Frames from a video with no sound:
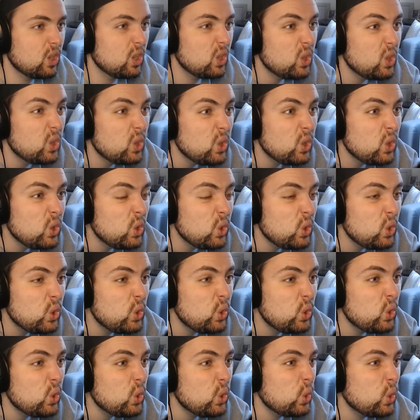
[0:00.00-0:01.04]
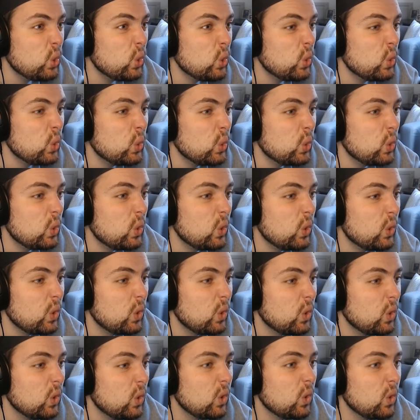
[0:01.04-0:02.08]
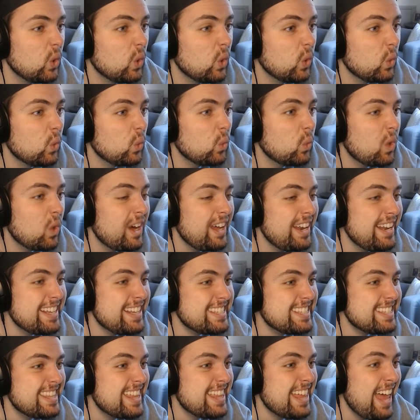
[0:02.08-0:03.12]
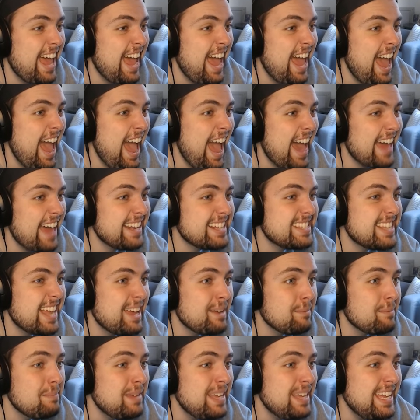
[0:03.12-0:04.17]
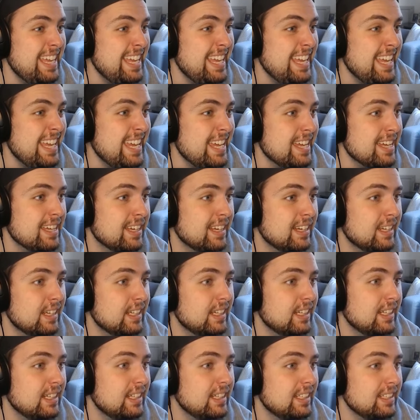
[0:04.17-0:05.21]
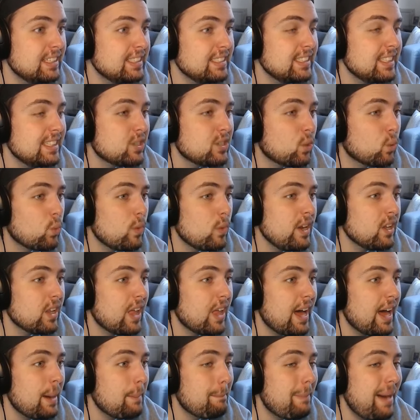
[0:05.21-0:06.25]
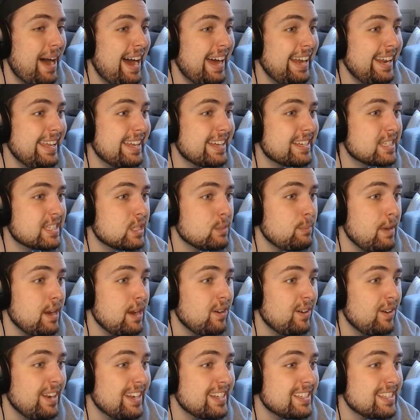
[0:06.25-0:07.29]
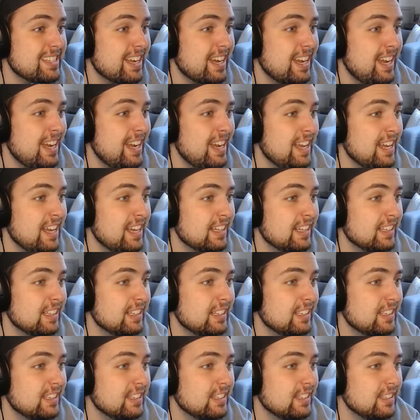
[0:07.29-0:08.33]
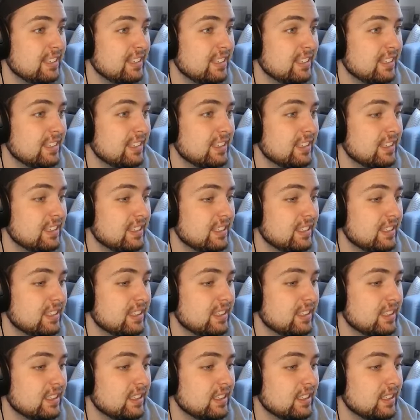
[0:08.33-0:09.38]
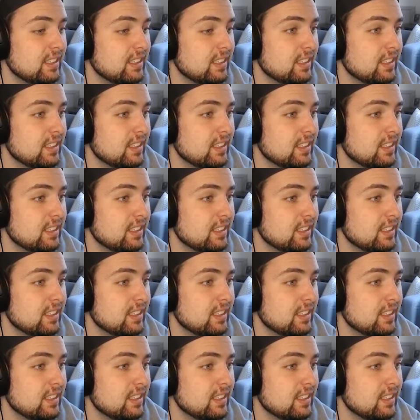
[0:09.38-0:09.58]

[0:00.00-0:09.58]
Ooh. What is that? Is that me? Is this a real out-of-body experience, huh? I was already bored.